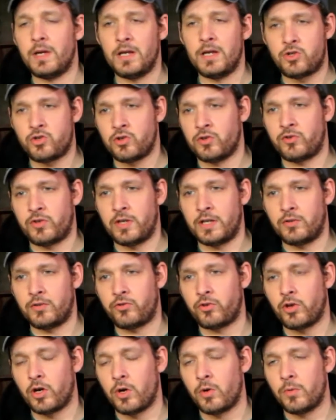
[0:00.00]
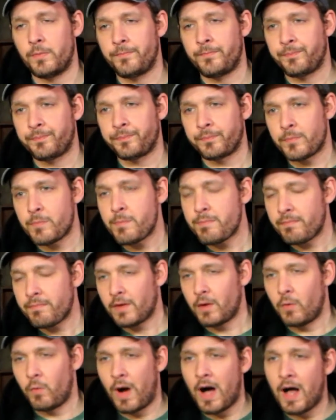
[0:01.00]
interesting, so
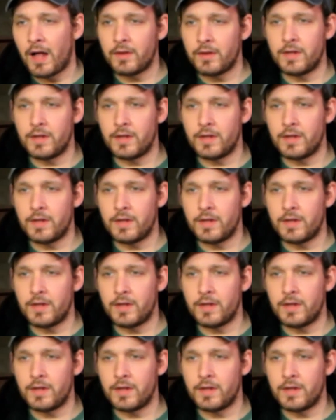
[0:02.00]
while